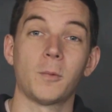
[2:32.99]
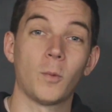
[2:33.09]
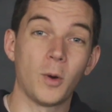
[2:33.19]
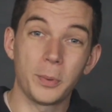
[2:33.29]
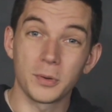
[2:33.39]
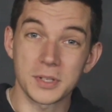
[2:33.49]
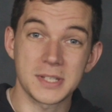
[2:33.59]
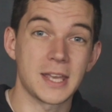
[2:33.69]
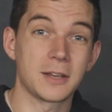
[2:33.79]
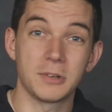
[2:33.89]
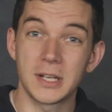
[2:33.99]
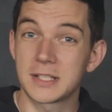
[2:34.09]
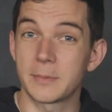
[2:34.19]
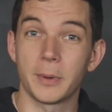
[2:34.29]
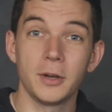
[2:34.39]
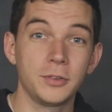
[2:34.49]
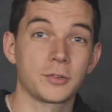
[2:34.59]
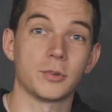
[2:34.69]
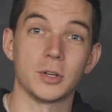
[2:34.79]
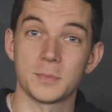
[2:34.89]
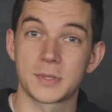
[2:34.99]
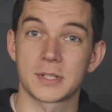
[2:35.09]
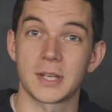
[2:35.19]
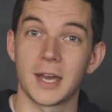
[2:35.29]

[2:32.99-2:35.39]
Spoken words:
What Paul is saying really to both groups,